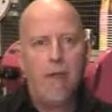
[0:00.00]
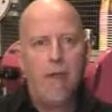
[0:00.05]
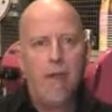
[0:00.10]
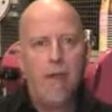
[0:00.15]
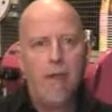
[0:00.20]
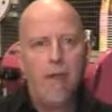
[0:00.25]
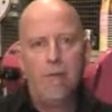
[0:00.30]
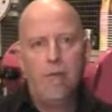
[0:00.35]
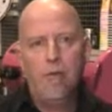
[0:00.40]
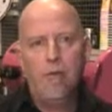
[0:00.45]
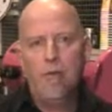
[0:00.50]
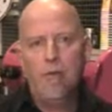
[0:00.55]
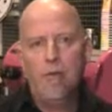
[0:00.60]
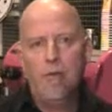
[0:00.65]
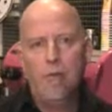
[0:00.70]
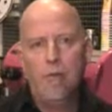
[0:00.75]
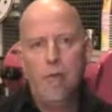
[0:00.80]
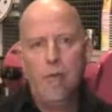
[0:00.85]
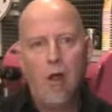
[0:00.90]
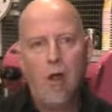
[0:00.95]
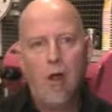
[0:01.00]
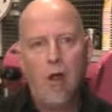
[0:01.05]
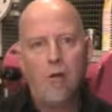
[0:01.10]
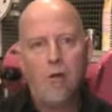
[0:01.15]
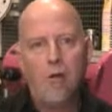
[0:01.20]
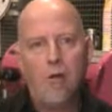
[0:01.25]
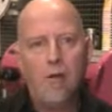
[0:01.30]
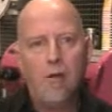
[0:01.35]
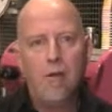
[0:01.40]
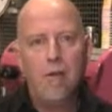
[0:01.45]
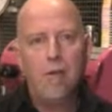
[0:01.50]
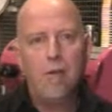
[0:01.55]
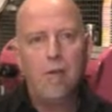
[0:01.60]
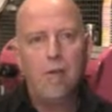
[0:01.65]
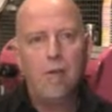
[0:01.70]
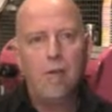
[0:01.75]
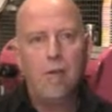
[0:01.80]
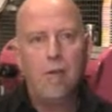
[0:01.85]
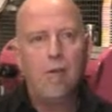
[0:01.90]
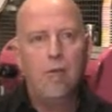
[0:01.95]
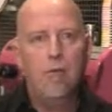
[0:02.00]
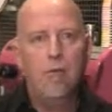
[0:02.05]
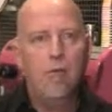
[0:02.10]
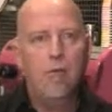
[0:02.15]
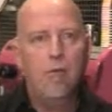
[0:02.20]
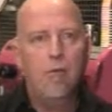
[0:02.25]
how to do this right is to